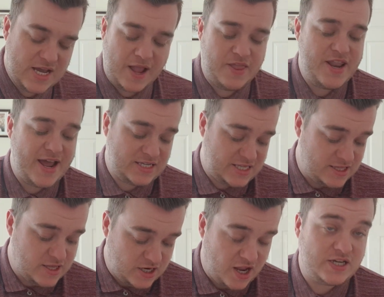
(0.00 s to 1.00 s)
And the next thing
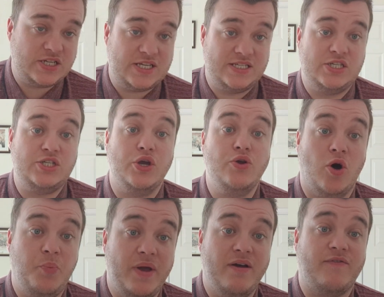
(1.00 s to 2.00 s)
that Elisha says is, "Do
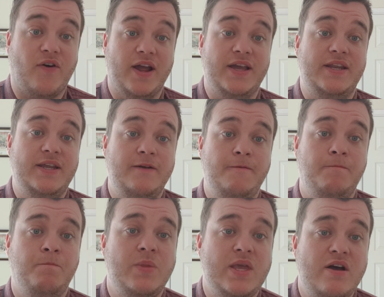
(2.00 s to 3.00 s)
not be afraid,
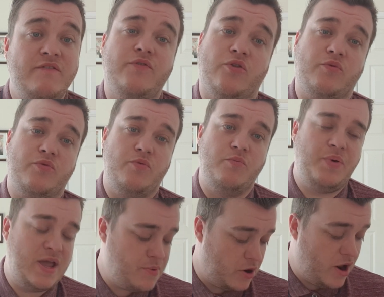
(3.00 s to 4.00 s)
for the
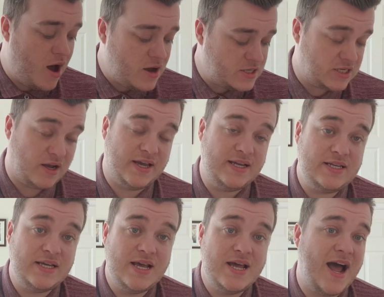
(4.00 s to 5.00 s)
people on our side
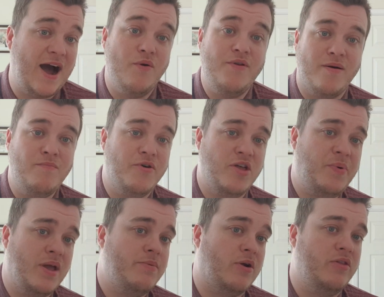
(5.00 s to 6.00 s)
outnumber the
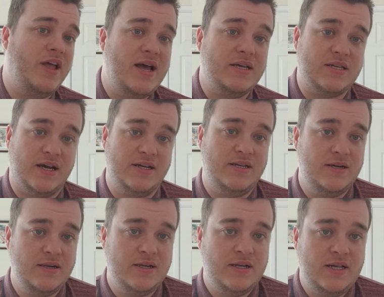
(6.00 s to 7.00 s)
people on their side."
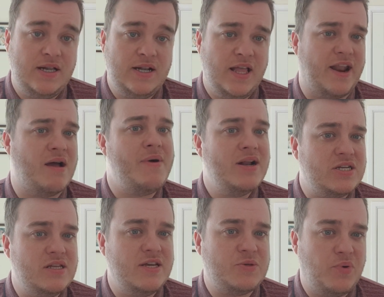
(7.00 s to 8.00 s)
And I imagine
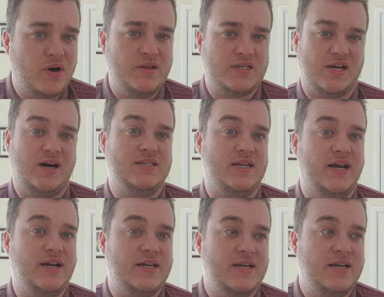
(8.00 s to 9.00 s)
at this point, this guy's
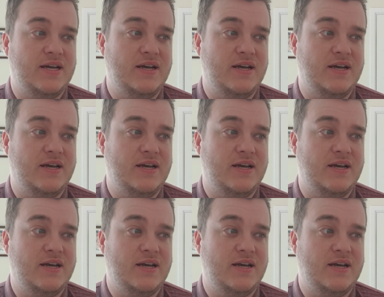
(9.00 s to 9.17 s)
like,